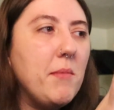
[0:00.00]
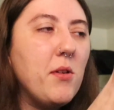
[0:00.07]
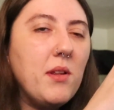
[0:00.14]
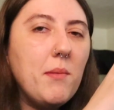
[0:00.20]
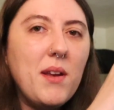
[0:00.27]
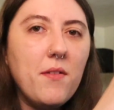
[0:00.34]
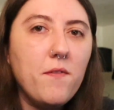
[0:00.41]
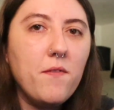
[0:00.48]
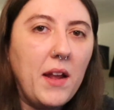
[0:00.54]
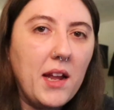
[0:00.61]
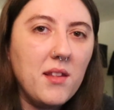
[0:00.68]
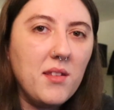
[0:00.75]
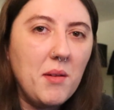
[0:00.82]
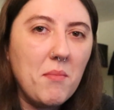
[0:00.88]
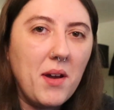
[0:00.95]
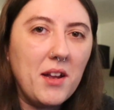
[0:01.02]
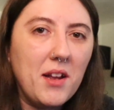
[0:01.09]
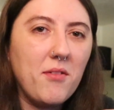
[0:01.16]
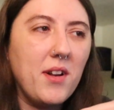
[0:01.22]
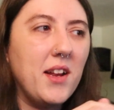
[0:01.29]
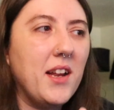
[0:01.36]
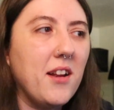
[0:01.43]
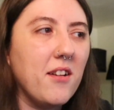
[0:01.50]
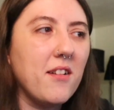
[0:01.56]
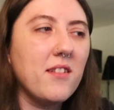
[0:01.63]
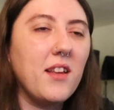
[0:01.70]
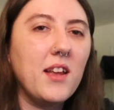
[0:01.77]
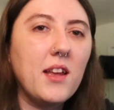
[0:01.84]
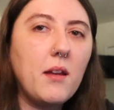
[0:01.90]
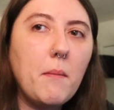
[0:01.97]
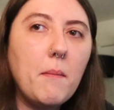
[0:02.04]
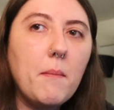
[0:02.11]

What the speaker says: using my fancy mic right here, like